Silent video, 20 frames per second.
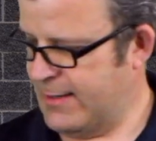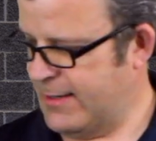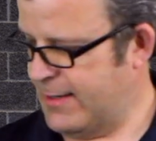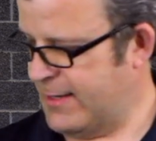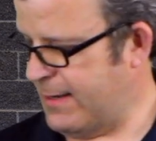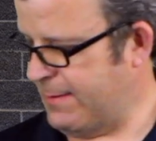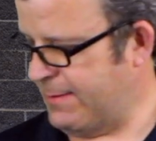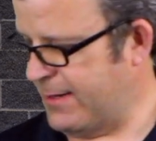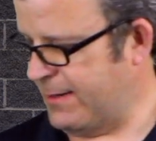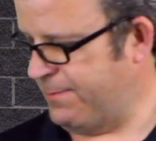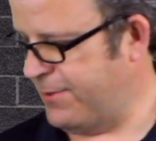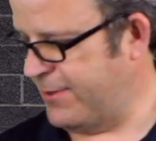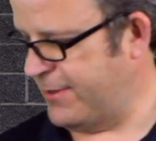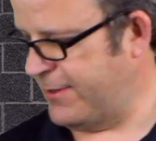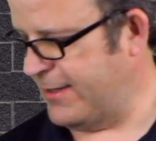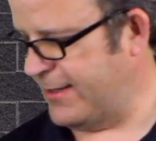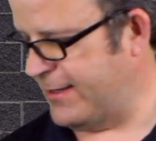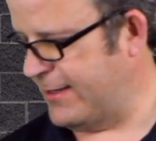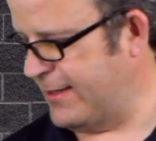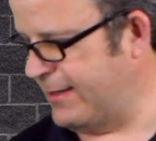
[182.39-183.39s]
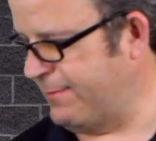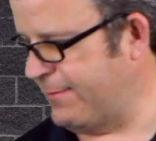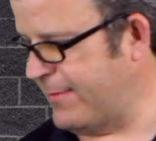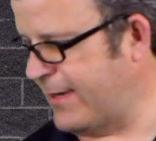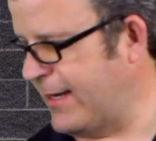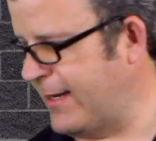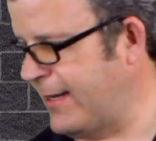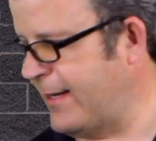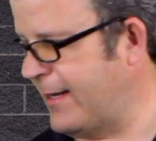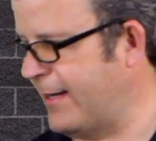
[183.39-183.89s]
Now I'm going to put this in
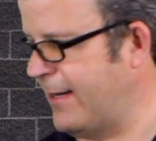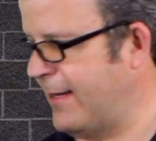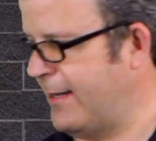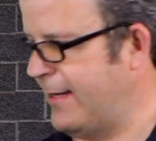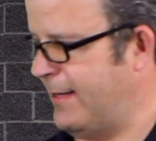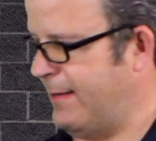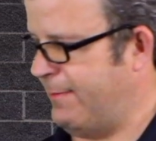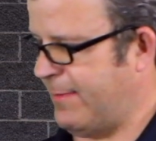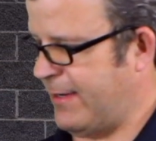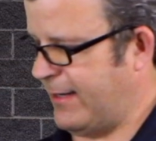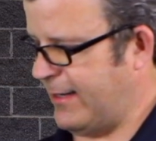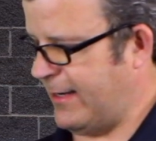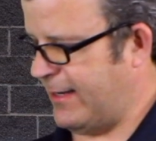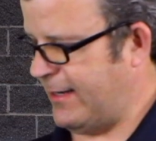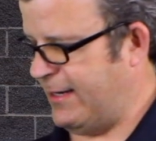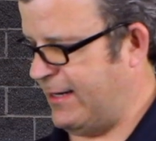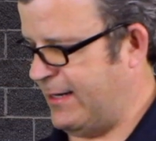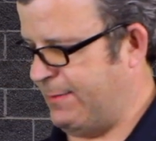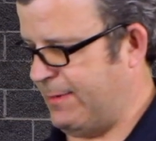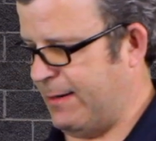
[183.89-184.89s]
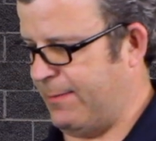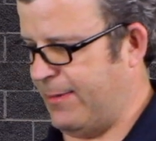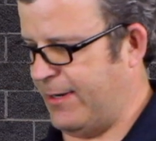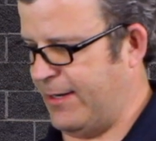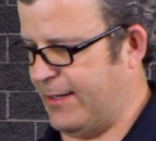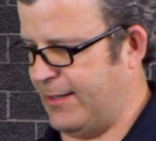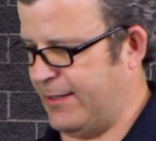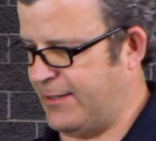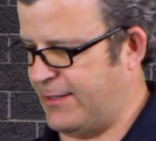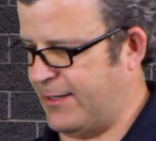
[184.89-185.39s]
my, uh, my gun here, but I'm going
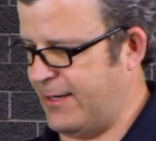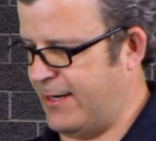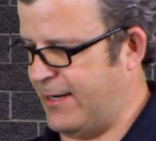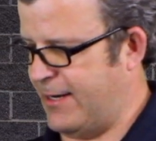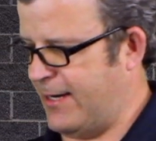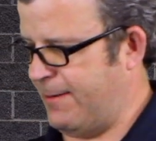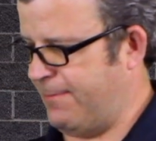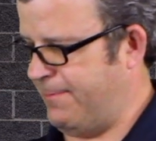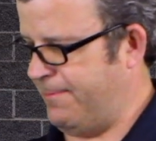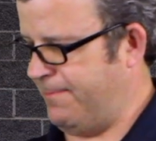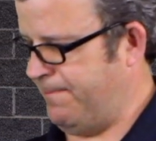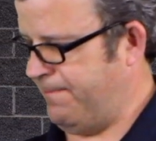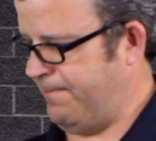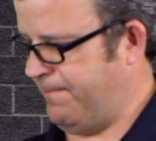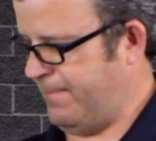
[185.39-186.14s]
to get it started up.